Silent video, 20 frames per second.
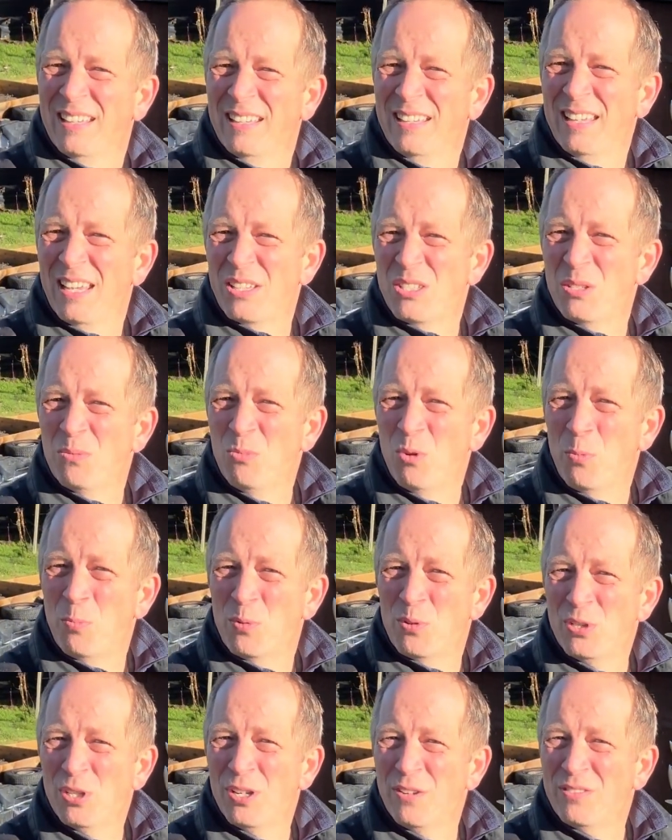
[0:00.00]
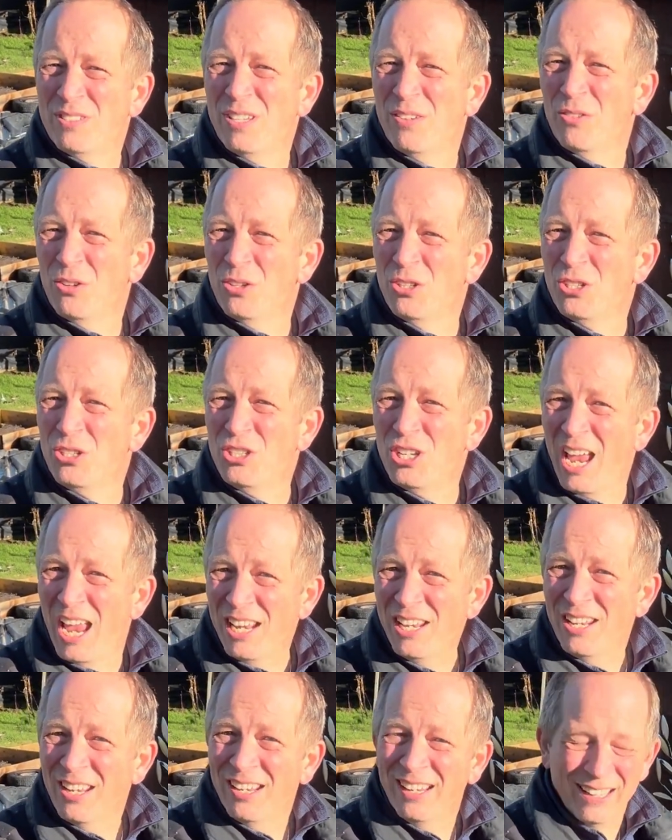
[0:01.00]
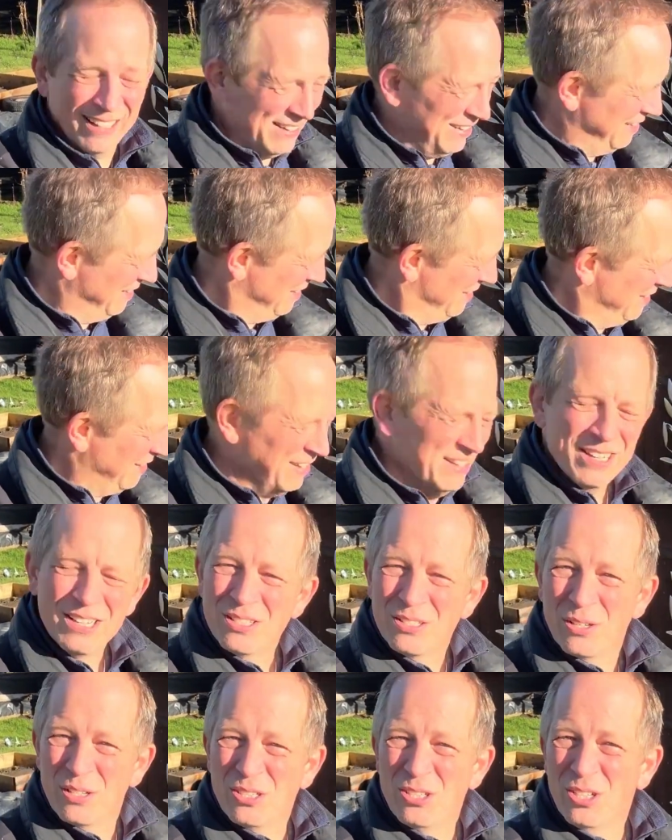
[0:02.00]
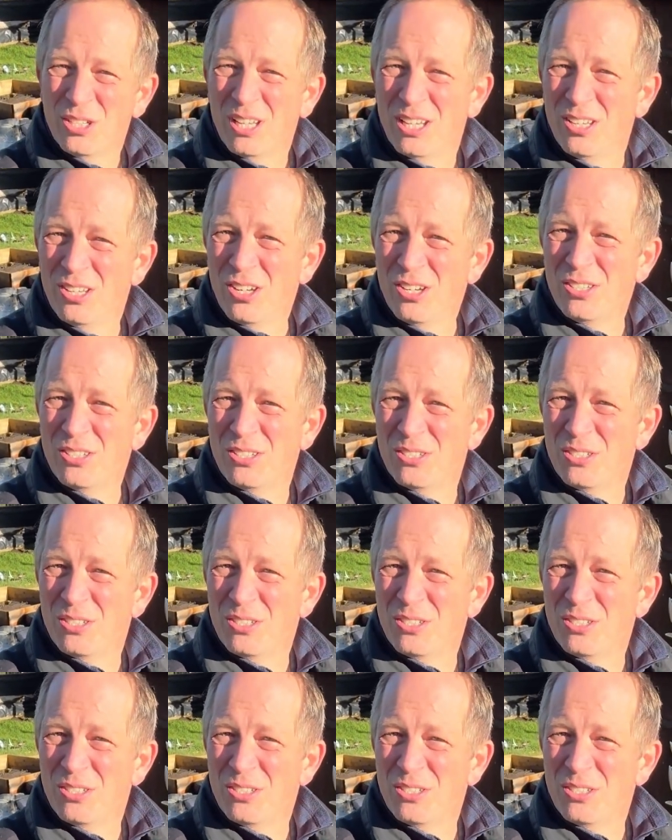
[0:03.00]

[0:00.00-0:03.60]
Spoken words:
Get some more preservative on the shed, so it's looking nice